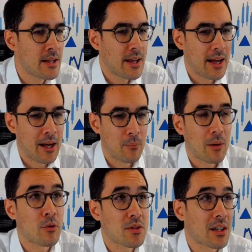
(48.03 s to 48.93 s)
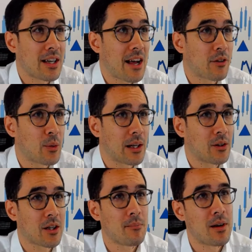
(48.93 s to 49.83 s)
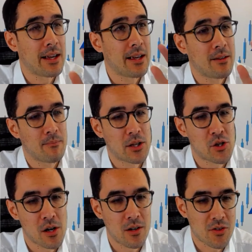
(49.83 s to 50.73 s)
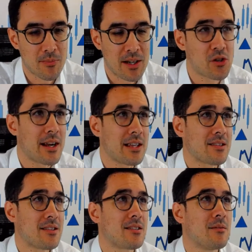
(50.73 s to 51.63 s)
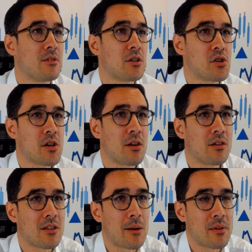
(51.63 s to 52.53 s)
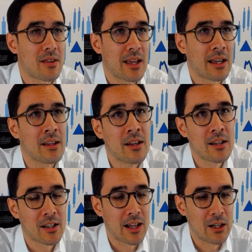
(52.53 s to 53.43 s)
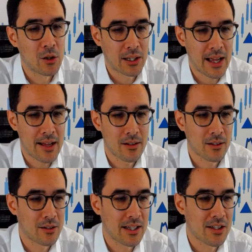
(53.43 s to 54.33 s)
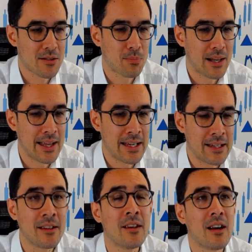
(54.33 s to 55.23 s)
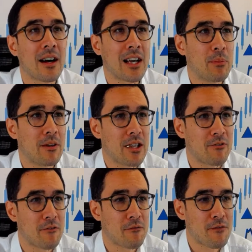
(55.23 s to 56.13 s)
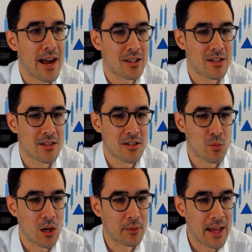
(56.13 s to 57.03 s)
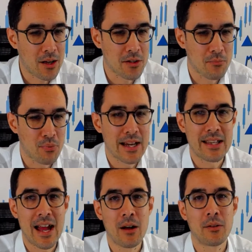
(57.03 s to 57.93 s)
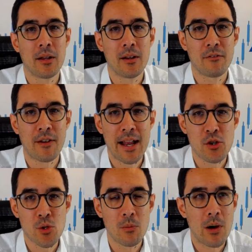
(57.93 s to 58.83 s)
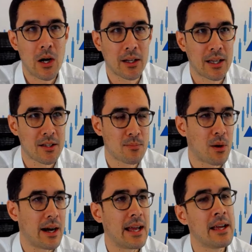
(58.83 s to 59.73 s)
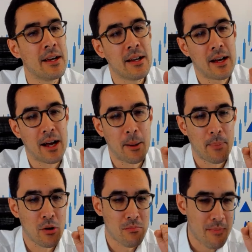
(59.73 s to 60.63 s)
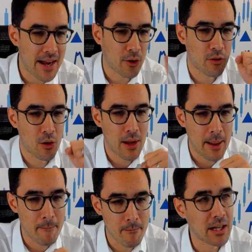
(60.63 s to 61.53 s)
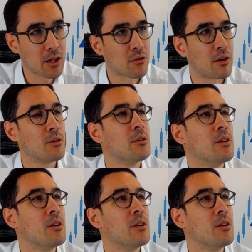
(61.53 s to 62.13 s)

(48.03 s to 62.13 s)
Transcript: I'm also going to have a quick look at my charts and my trading system to just show you the type of thing that I look at. I'm going to explain a couple of different factors as well and how to break down the financial markets by both macro and micro